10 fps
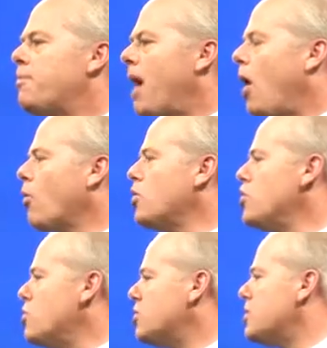The power
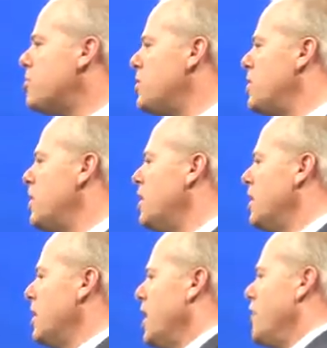used to be,
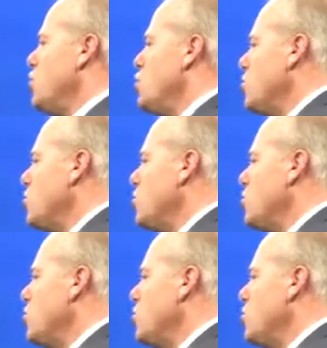and the